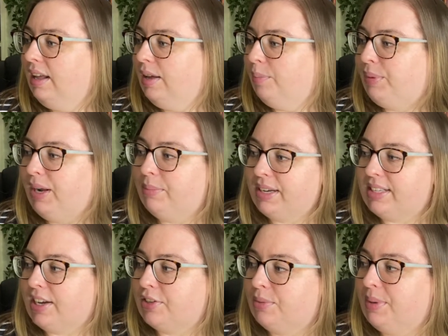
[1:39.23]
being
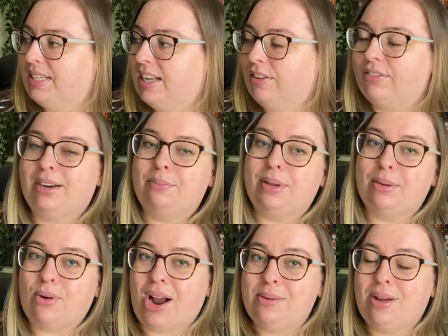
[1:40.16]
bisexual myself and it
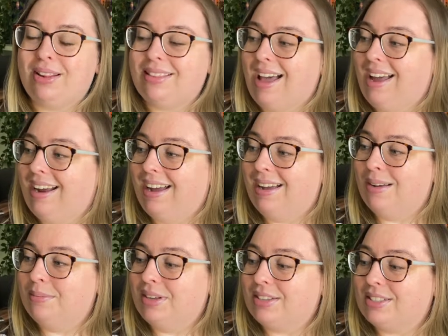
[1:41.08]
being Pride Month, I
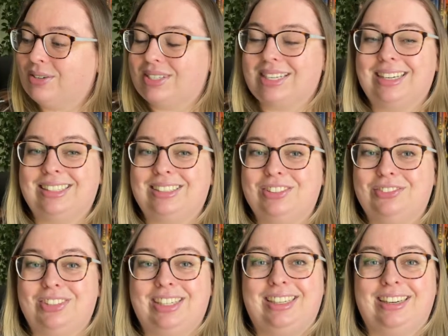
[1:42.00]
am so excited to
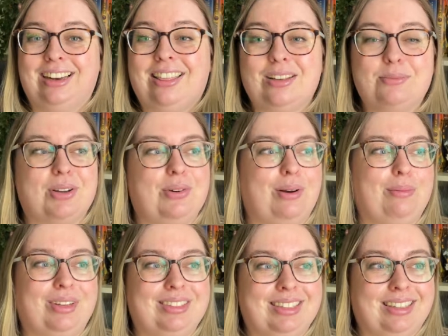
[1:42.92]
read nothing but queer
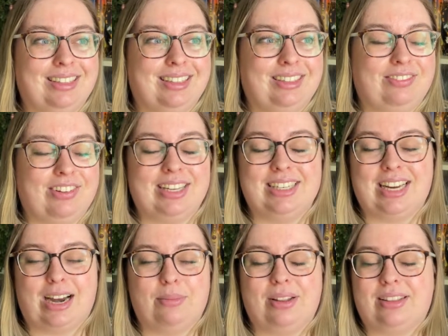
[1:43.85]
books for the
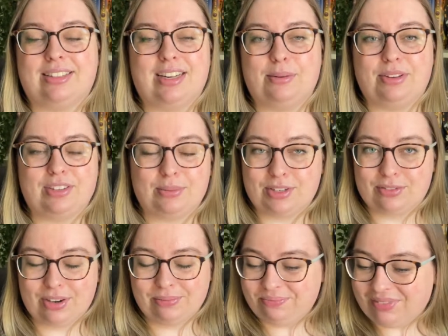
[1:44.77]
entire month. It's going to be so much
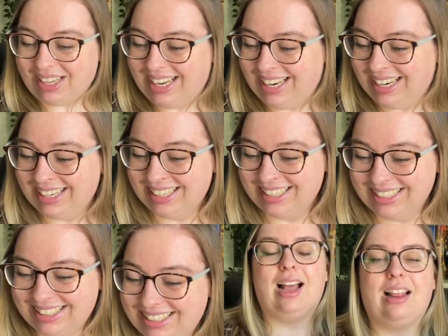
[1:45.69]
fun.
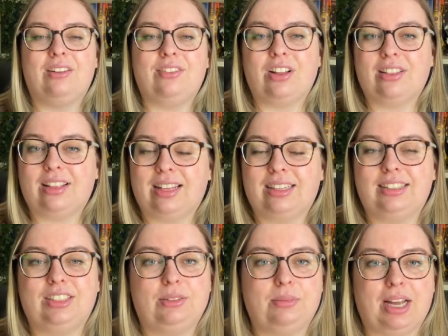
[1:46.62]
I'll have all the
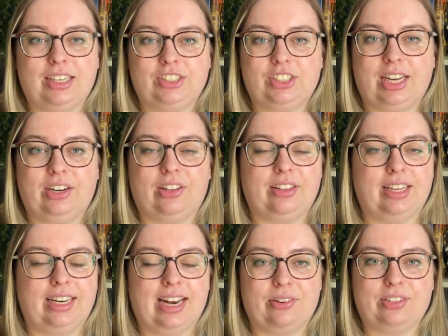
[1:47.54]
links to Maddie's channel,
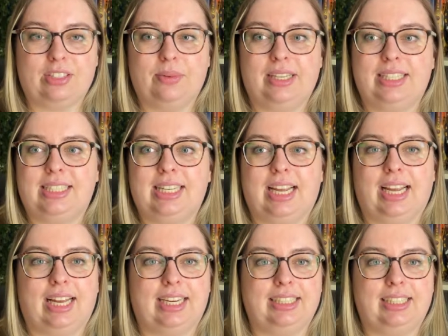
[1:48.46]
the announcements,
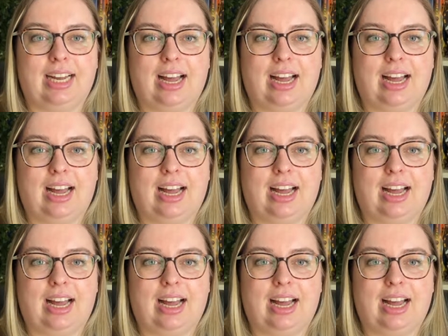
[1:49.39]
and